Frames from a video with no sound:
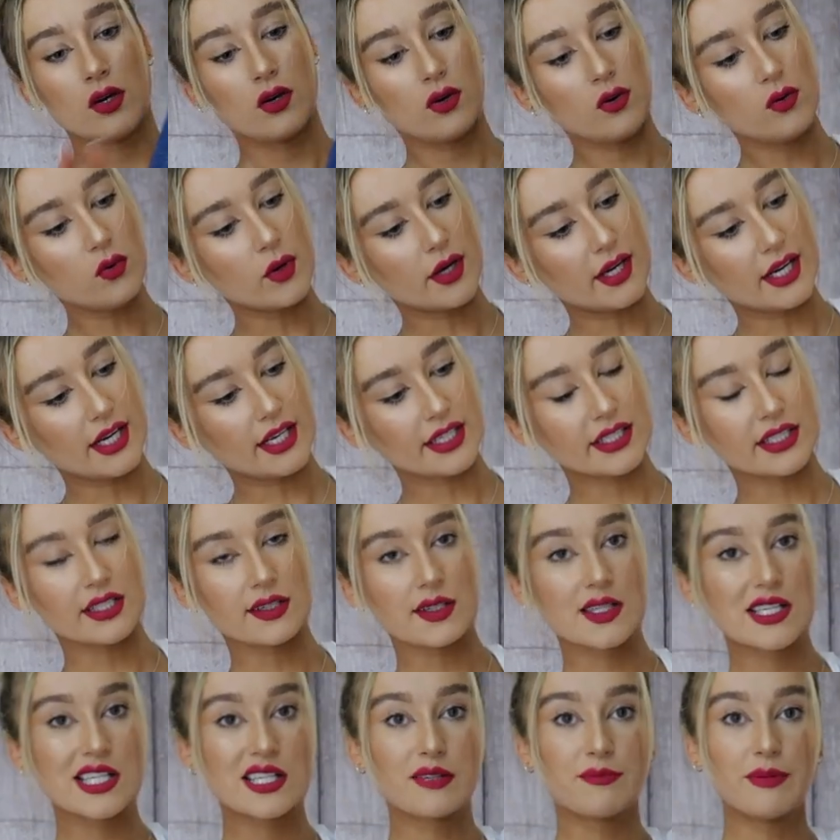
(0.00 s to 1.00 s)
Oh, and a
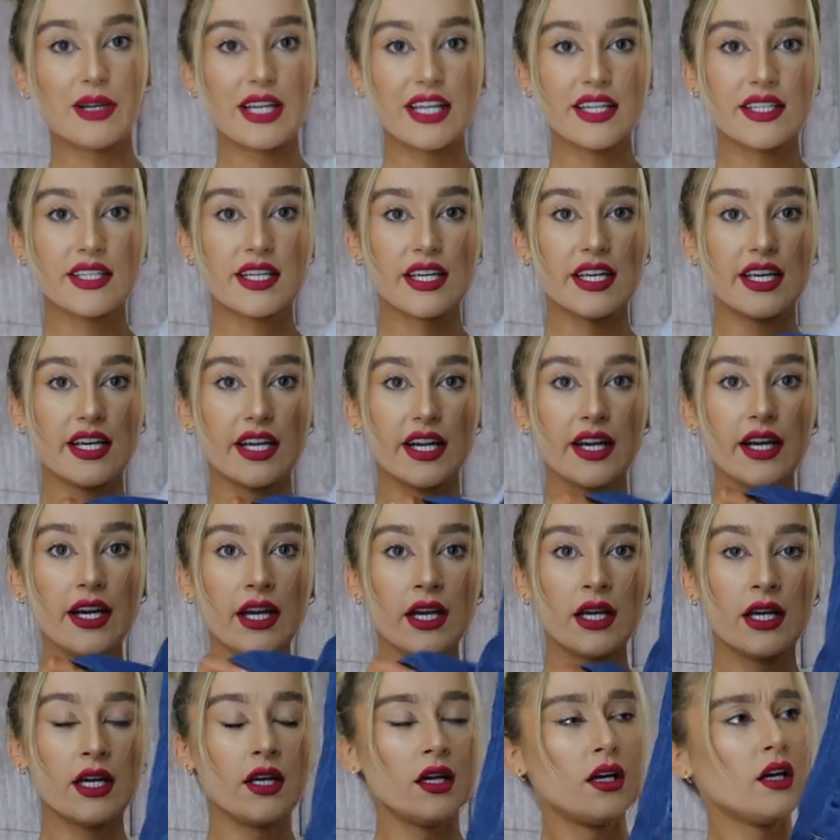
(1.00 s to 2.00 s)
little split
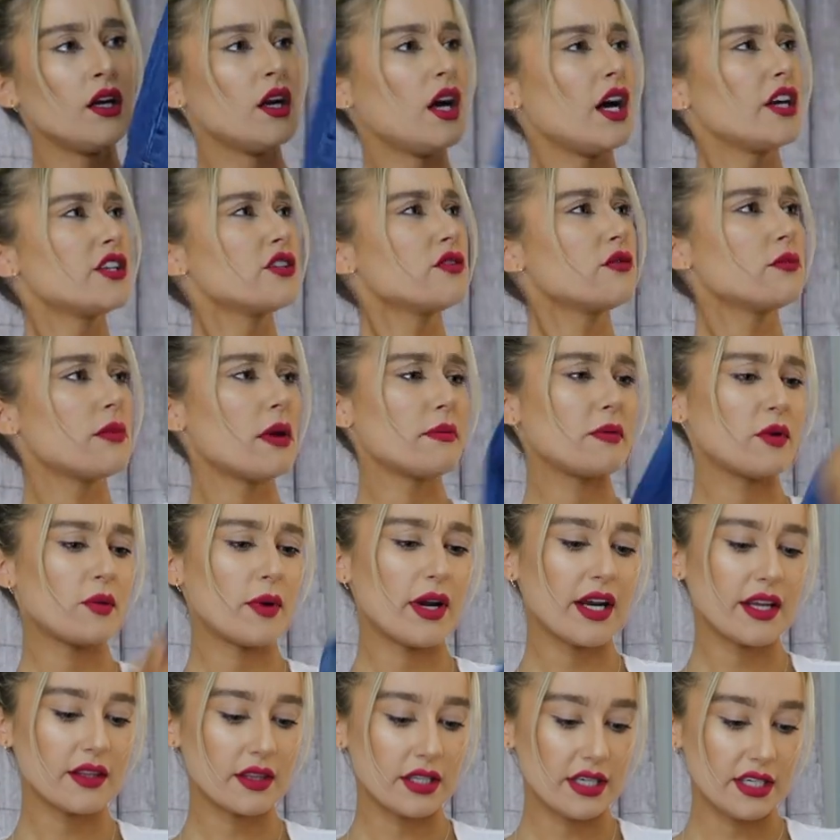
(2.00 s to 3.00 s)
here. I don't remember
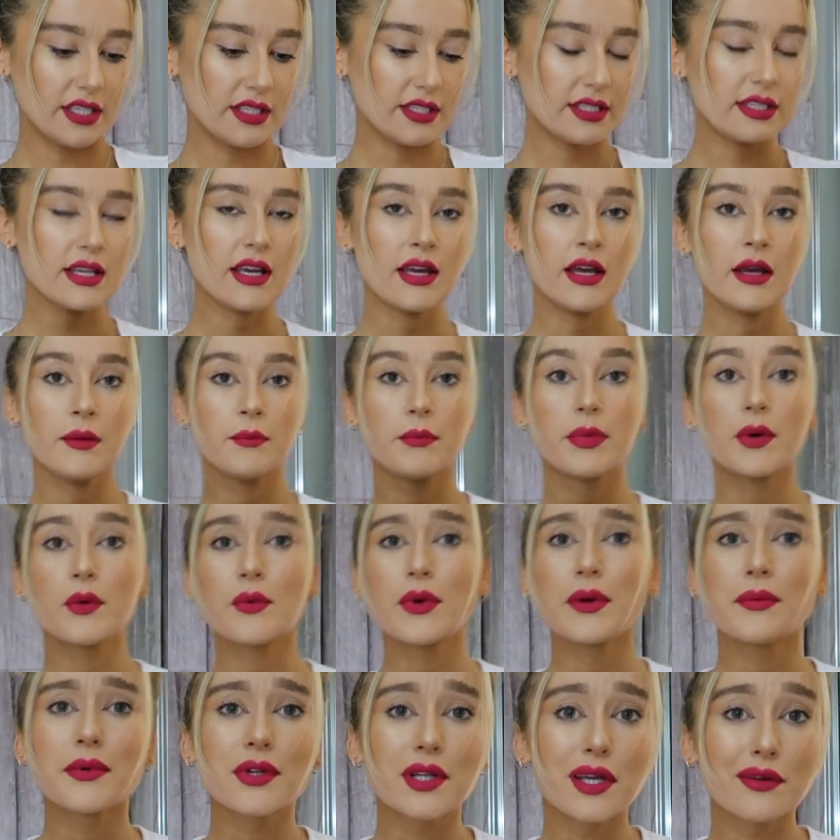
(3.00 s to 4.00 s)
wearing these,
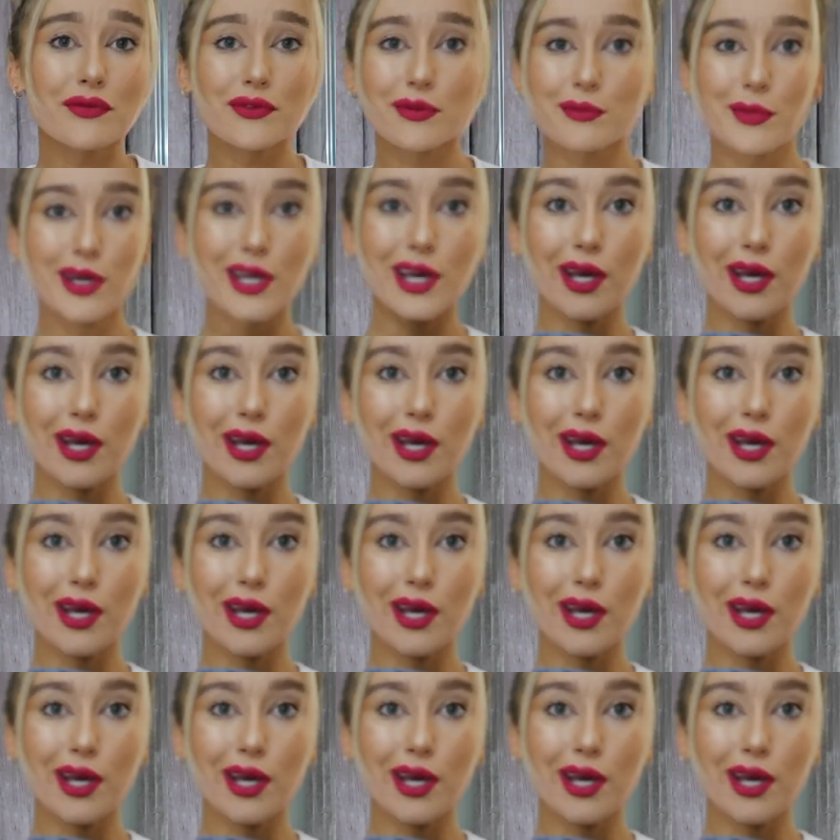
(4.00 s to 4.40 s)
but we will give them a